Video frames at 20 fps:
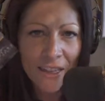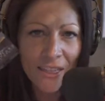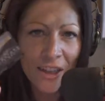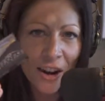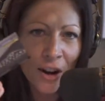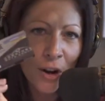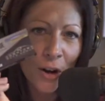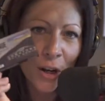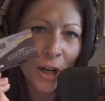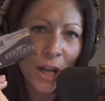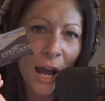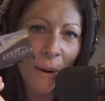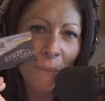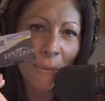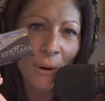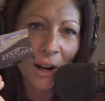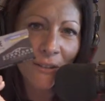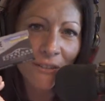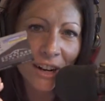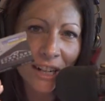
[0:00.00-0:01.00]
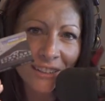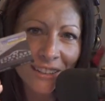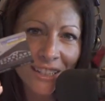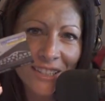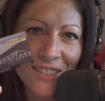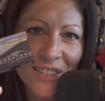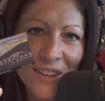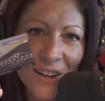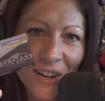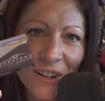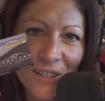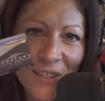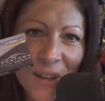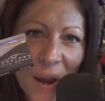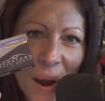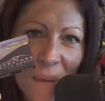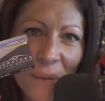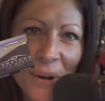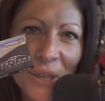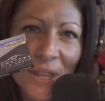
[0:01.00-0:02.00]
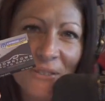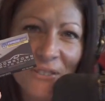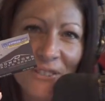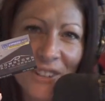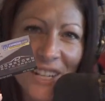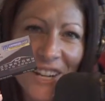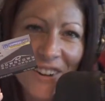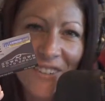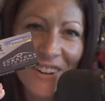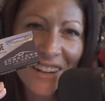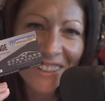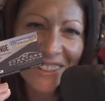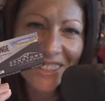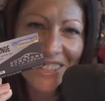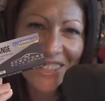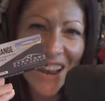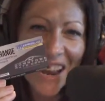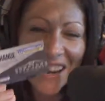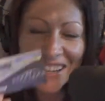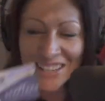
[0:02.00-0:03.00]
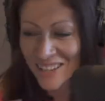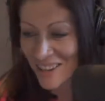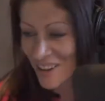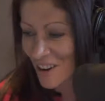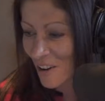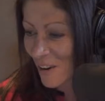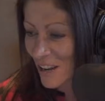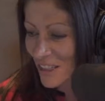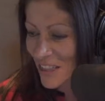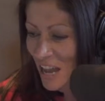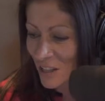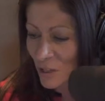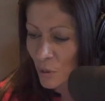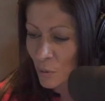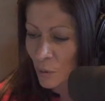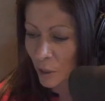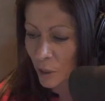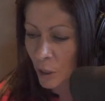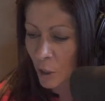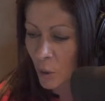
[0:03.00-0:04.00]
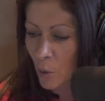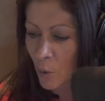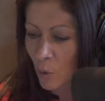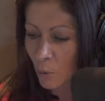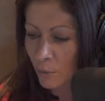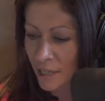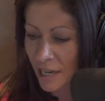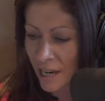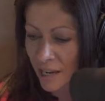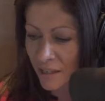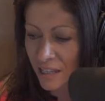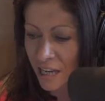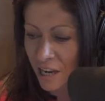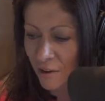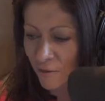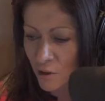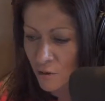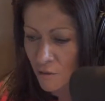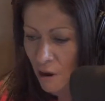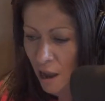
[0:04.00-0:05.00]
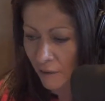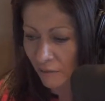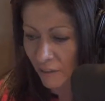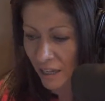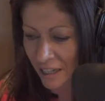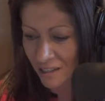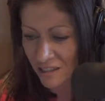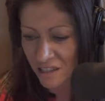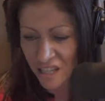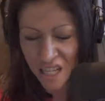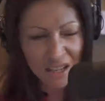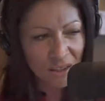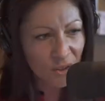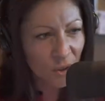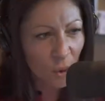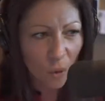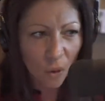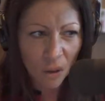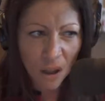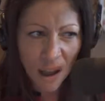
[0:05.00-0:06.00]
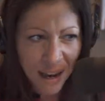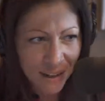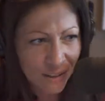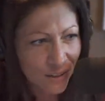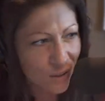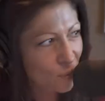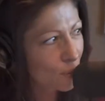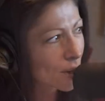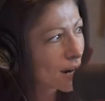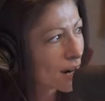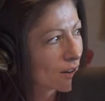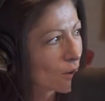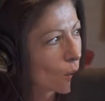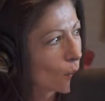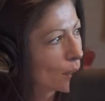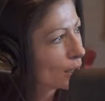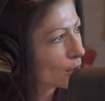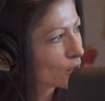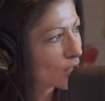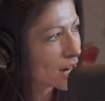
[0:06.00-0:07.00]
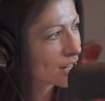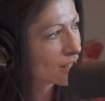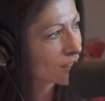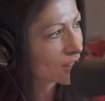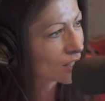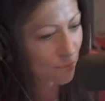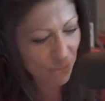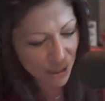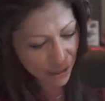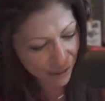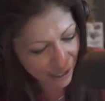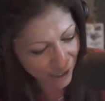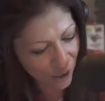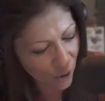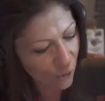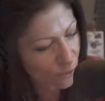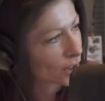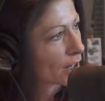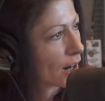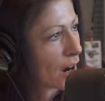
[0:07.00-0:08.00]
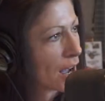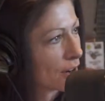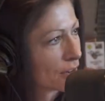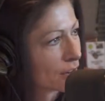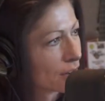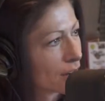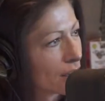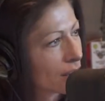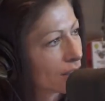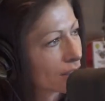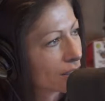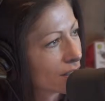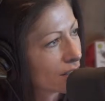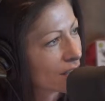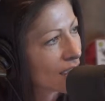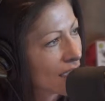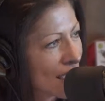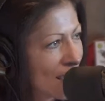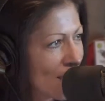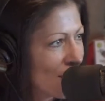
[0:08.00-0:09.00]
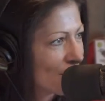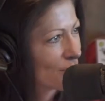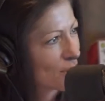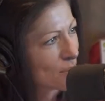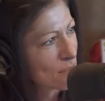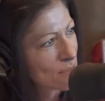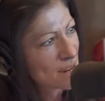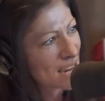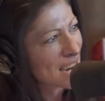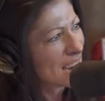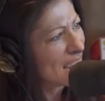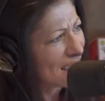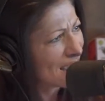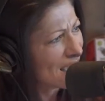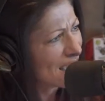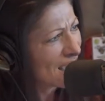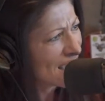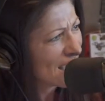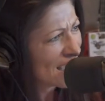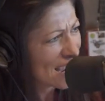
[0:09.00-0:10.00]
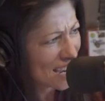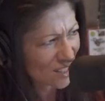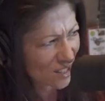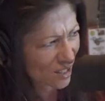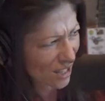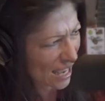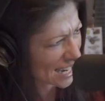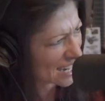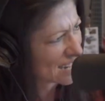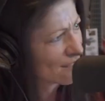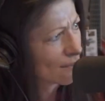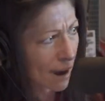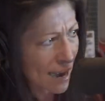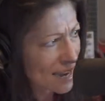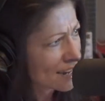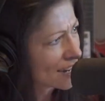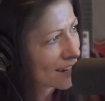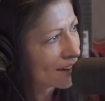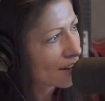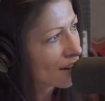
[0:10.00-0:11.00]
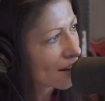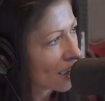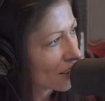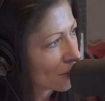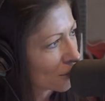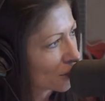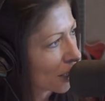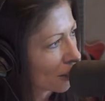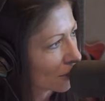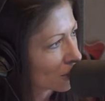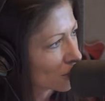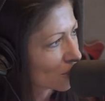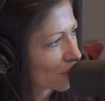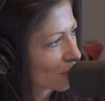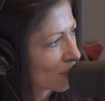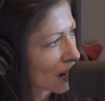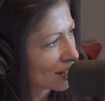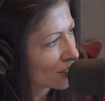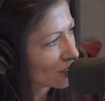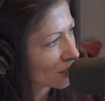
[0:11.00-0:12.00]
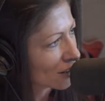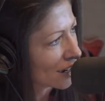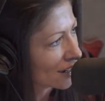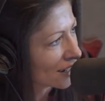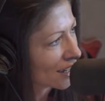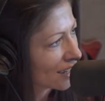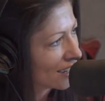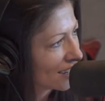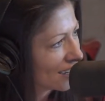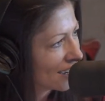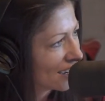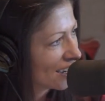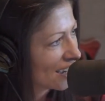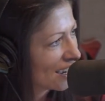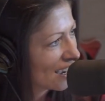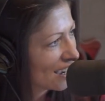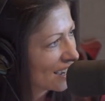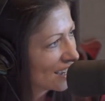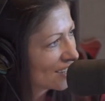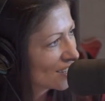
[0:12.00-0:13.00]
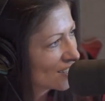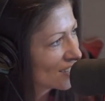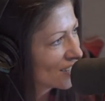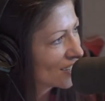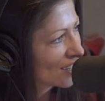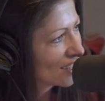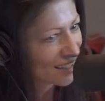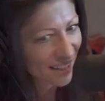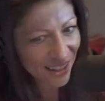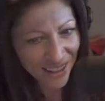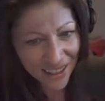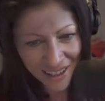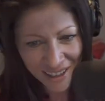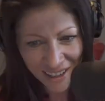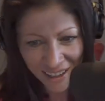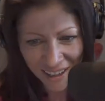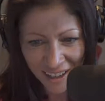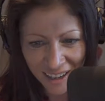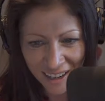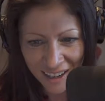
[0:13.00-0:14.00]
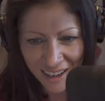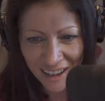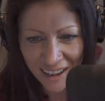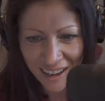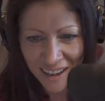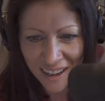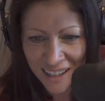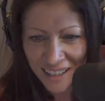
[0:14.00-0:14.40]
They're hooking up one of our listeners with a free oil change. And you know what? That's really cool because if you have like a diesel, I swear oil changes could be like over a $100. For me, it's like right near a $100 for my truck. Exactly. So this is going to be even more.